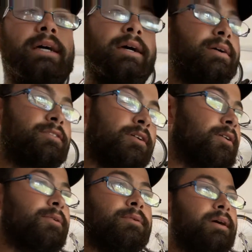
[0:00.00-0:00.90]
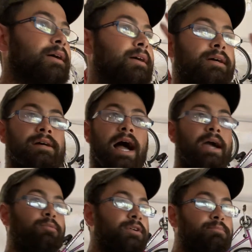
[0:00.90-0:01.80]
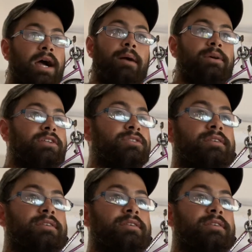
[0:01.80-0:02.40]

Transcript: So I would probably just,